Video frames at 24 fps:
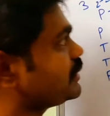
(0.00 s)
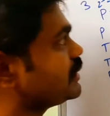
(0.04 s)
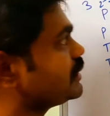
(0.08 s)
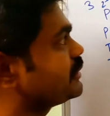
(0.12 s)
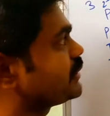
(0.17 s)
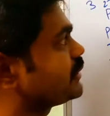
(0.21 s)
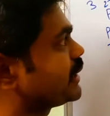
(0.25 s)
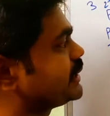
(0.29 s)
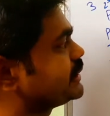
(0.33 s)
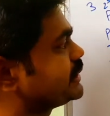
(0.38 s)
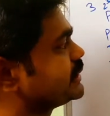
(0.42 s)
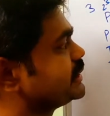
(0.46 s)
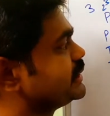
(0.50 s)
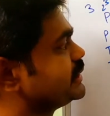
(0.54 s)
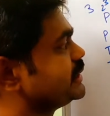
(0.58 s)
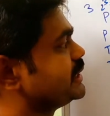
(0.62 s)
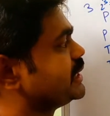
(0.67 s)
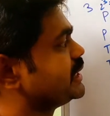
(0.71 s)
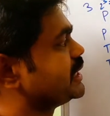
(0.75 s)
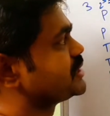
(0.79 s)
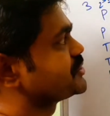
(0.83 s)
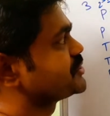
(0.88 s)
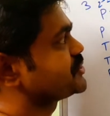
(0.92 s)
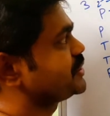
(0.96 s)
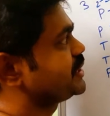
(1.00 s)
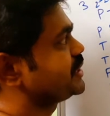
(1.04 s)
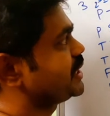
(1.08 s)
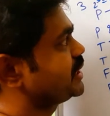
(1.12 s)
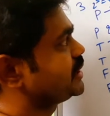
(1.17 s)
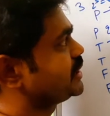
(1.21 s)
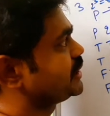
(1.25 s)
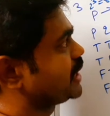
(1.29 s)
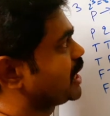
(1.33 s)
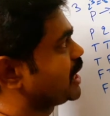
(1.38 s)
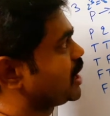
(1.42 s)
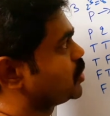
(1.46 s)
Right. So
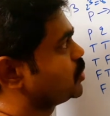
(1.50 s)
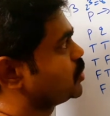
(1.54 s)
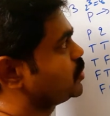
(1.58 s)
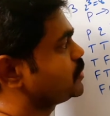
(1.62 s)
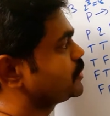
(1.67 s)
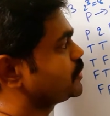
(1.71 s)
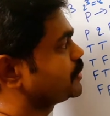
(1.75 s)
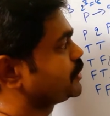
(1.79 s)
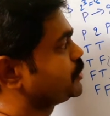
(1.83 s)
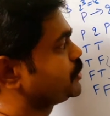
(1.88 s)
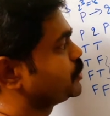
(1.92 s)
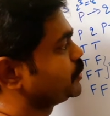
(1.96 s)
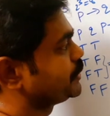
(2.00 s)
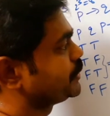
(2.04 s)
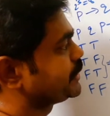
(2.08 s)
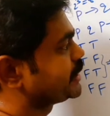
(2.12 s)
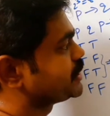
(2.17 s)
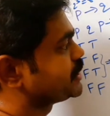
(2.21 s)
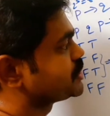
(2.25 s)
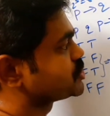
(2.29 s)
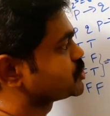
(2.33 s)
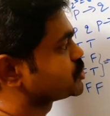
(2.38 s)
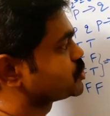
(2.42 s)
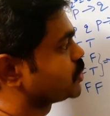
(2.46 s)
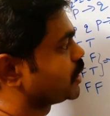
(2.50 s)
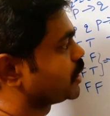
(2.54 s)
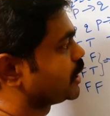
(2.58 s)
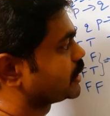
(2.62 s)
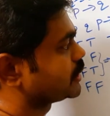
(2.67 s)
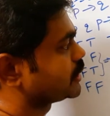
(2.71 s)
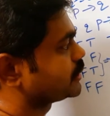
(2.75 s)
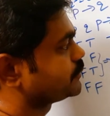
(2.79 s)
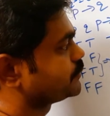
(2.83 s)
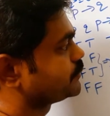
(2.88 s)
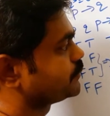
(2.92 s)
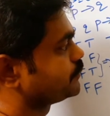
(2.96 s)
now Q tends to
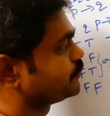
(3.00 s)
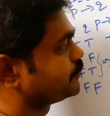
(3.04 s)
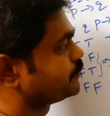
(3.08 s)
R.